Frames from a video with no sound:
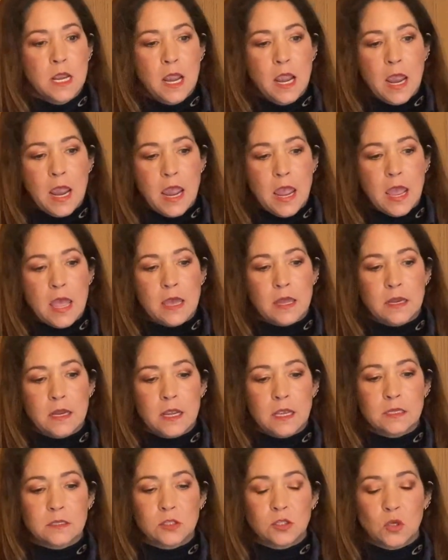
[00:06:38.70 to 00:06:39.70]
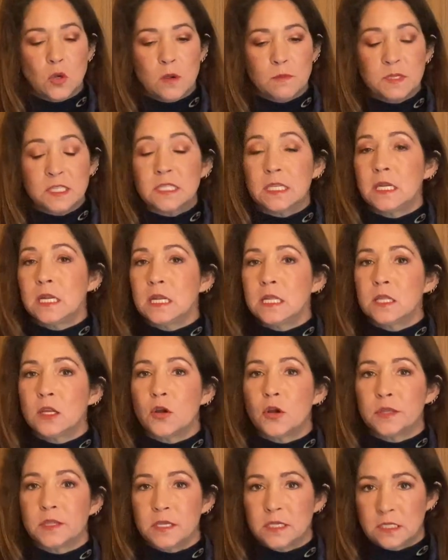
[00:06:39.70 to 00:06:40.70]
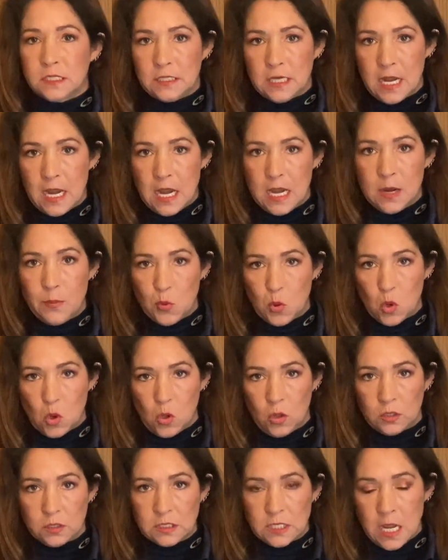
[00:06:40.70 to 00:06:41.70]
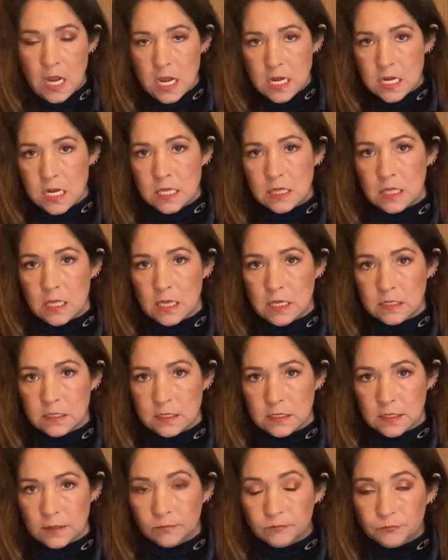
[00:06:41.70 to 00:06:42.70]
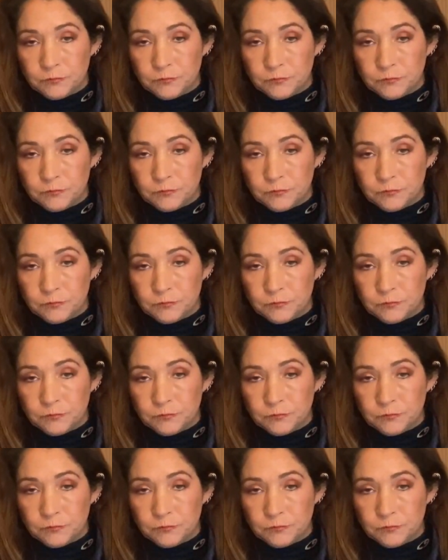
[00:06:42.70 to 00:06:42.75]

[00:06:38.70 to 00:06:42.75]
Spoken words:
And so I'm sitting there at this table taking this,